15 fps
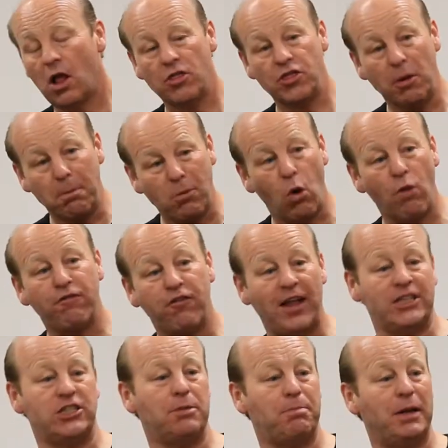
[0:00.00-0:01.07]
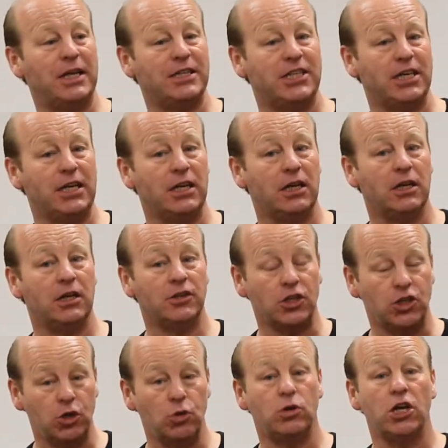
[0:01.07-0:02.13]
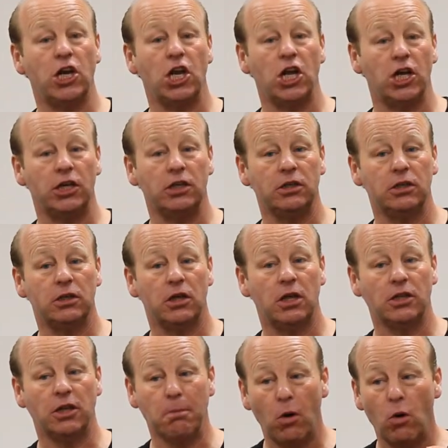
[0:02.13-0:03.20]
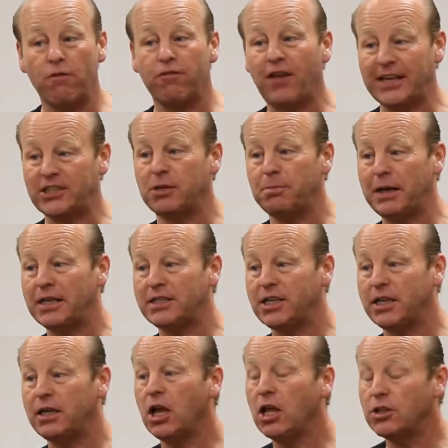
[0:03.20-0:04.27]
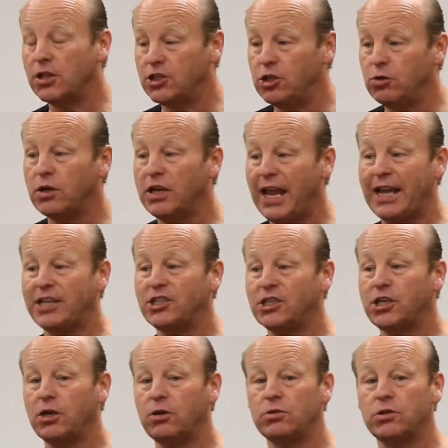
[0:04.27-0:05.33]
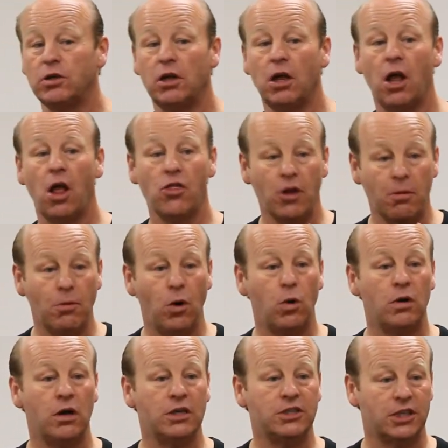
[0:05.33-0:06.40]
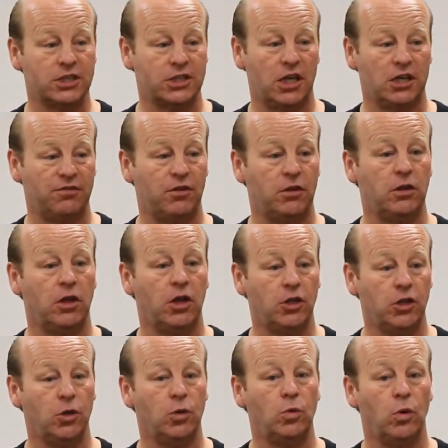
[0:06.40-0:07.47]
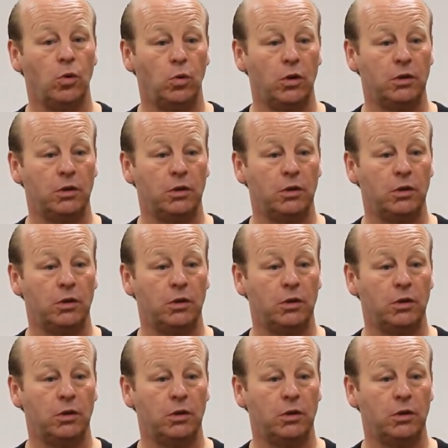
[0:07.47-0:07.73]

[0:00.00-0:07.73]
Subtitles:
The more flexibility that you can learn, the more flexibility that you can execute, the more successful you will